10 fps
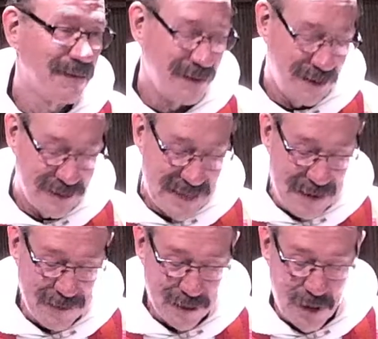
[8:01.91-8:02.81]
And the timing
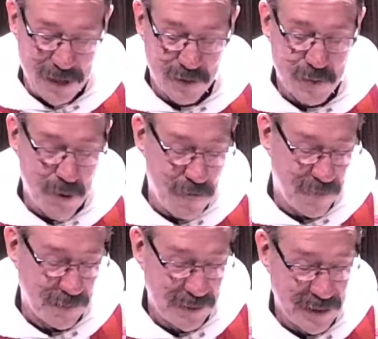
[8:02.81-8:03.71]
of the question was
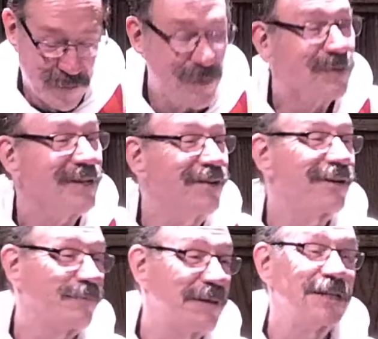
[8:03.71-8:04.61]
perfect because we were nearing
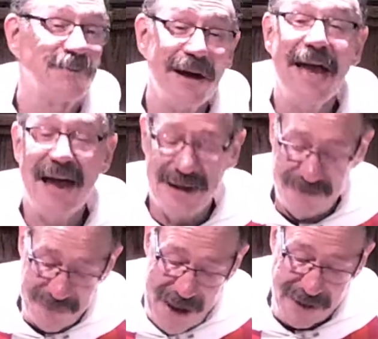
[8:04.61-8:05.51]
a place where I had, in
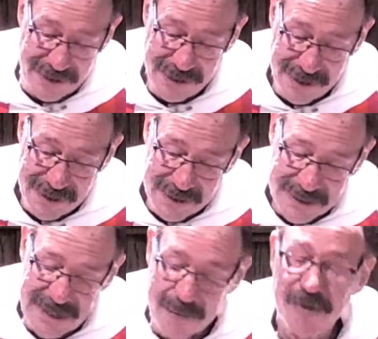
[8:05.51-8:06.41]
fact,
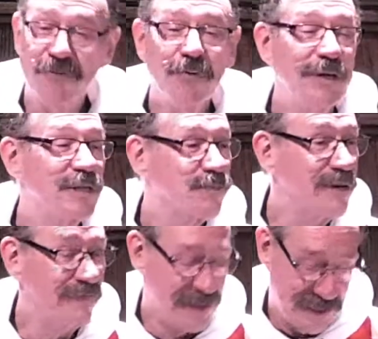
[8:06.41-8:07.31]
stopped a few weeks
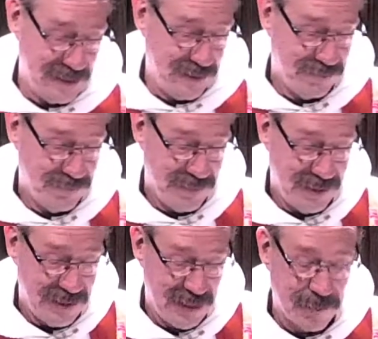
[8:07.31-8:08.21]
previously
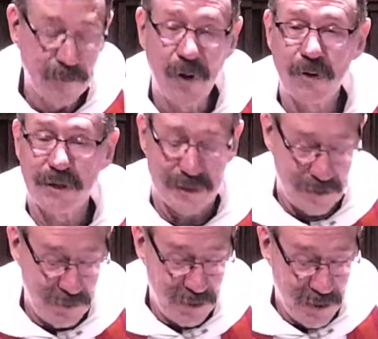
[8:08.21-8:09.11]
to help a motorist who
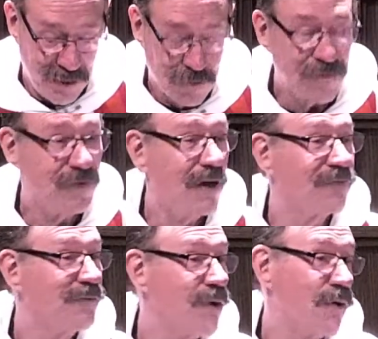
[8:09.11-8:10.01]
had driven off
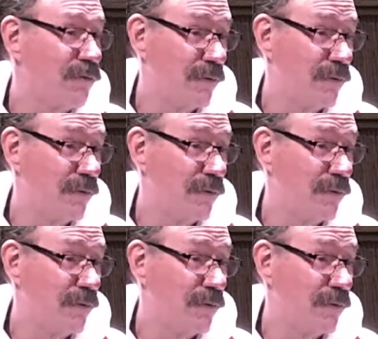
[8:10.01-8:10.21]
the road.